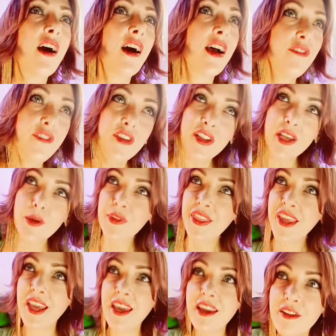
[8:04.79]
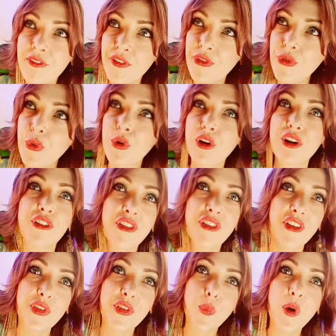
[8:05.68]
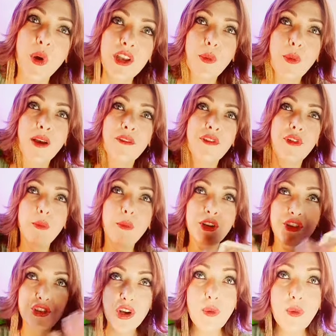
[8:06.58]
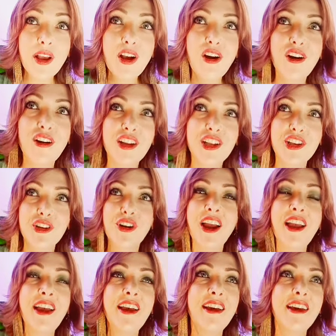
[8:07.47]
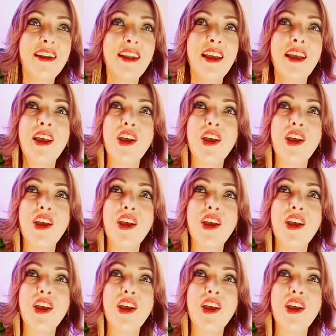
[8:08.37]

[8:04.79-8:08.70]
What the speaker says: I feel like with the Eight of Swords, it's when you have so much going on in your head,